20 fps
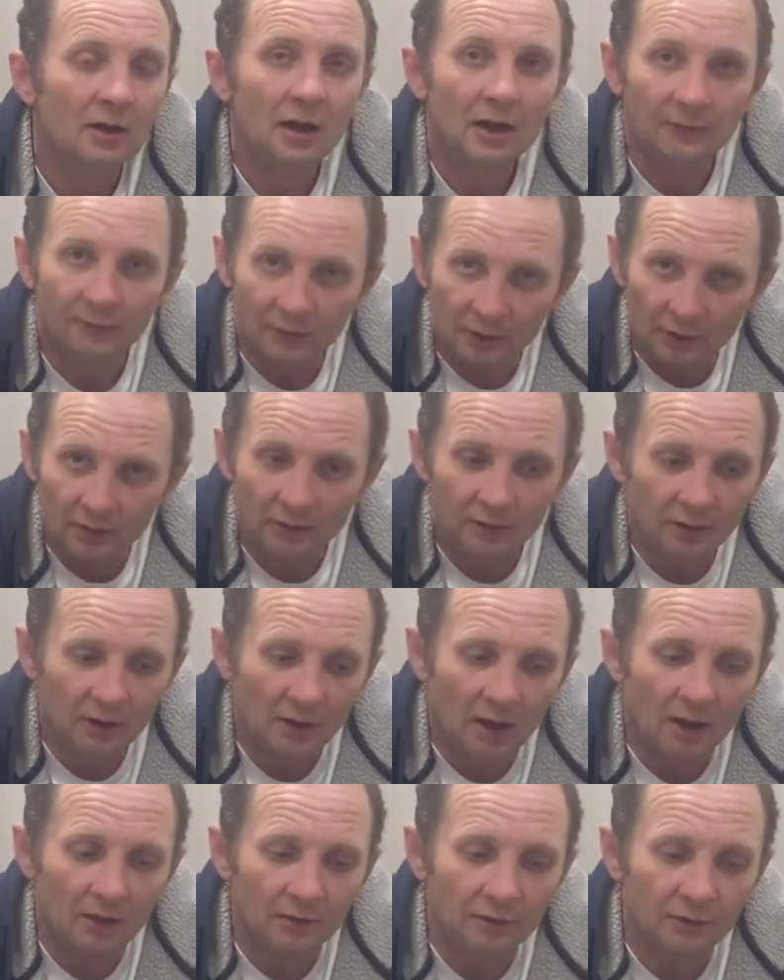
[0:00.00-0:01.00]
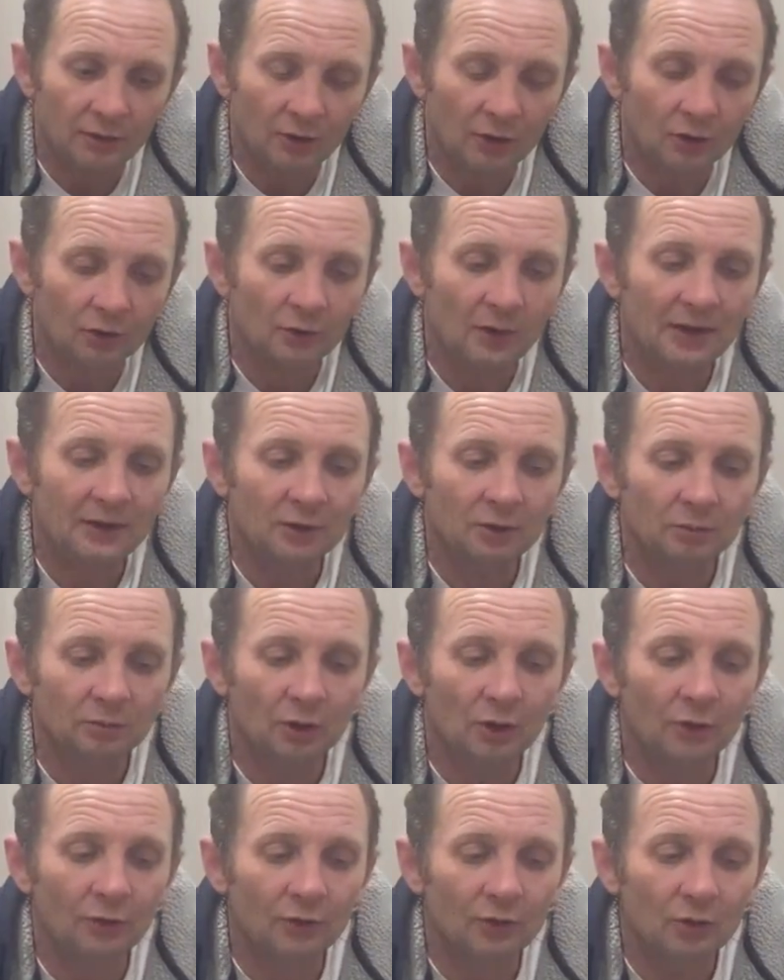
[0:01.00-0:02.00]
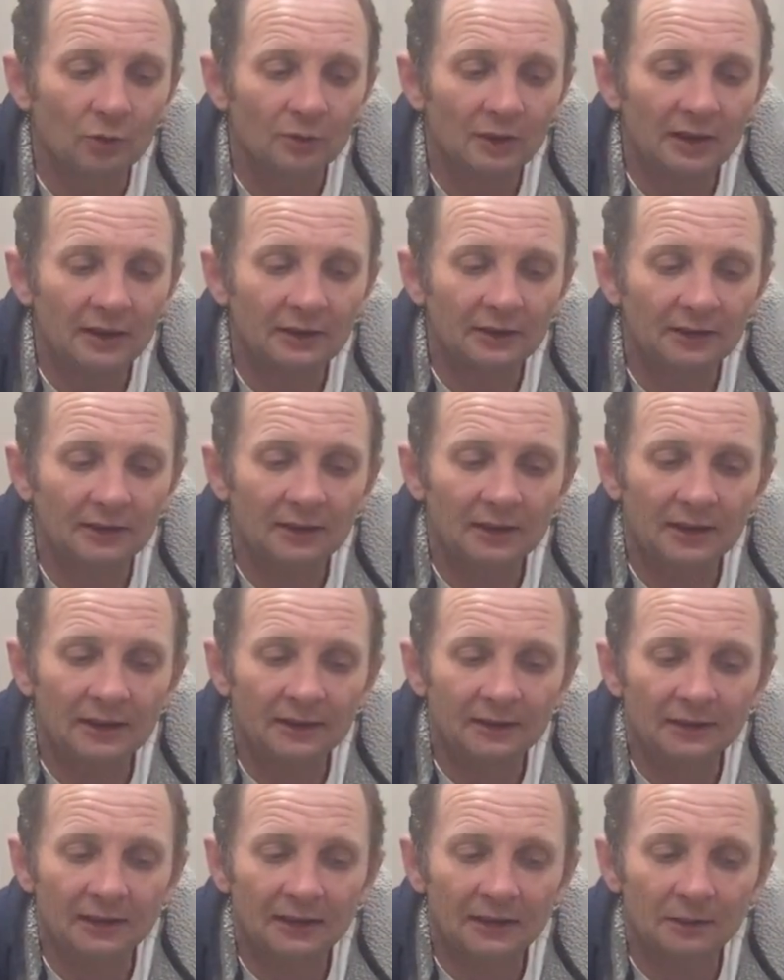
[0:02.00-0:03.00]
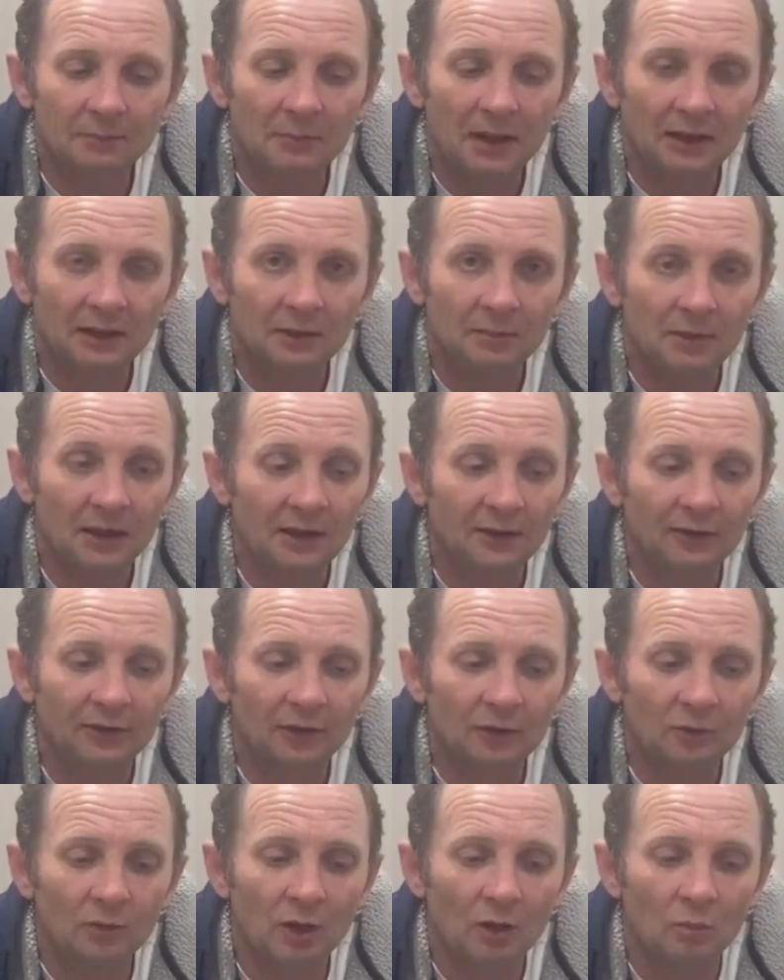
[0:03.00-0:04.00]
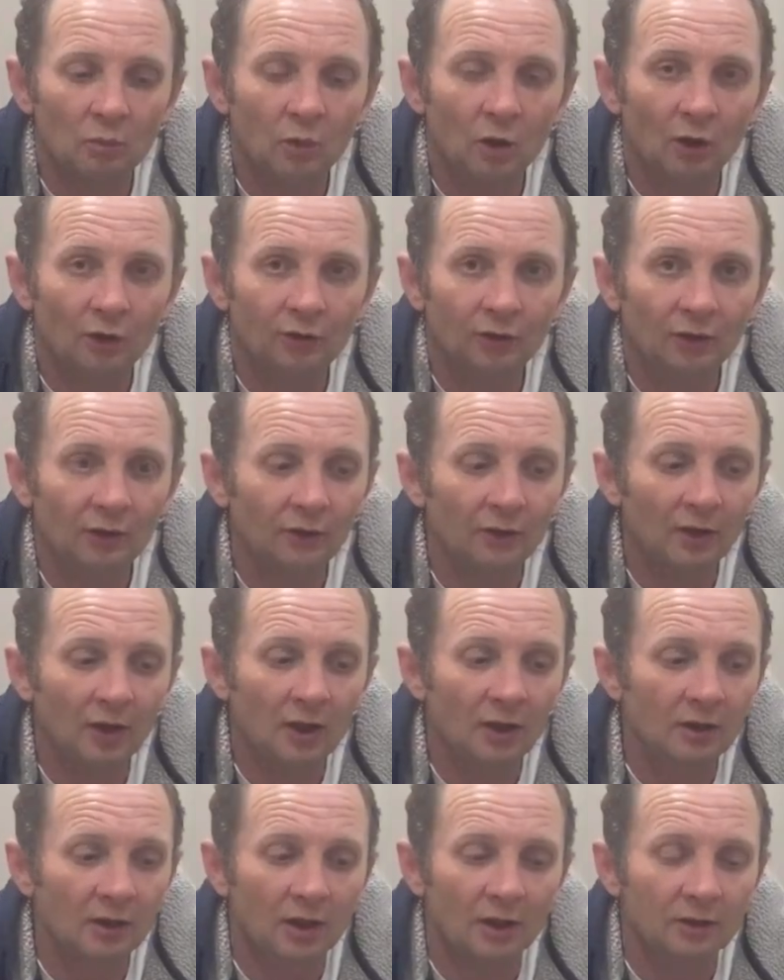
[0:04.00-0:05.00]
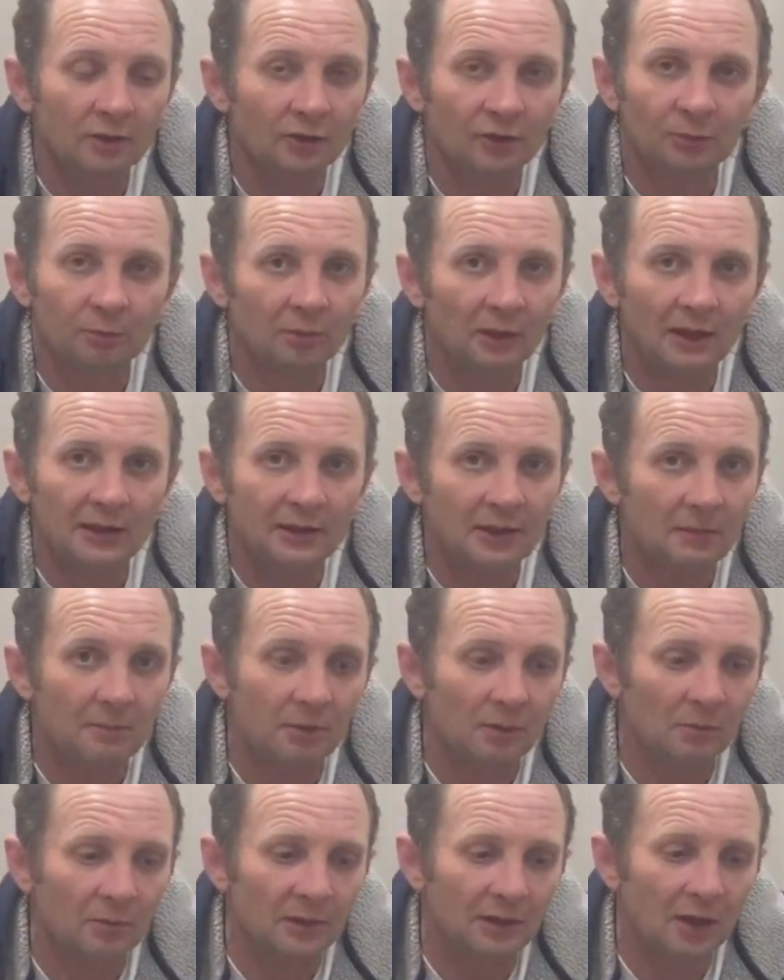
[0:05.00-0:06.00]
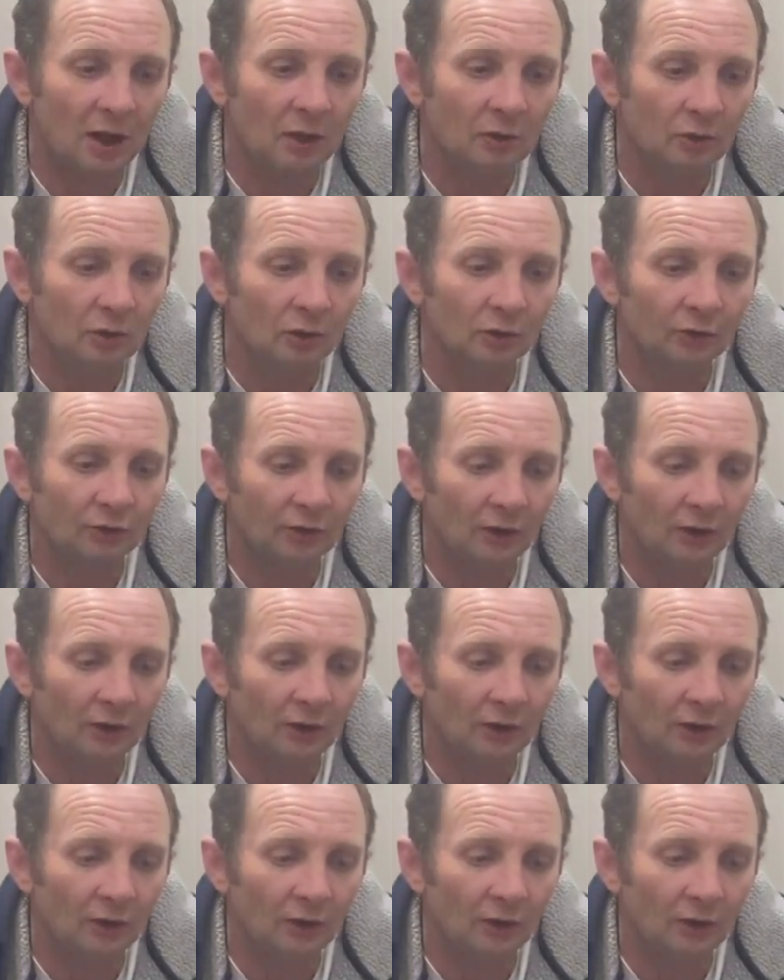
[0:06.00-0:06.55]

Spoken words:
if you know, you're going to end up losing all these little metal bits and washers, and your spray tip will be no good.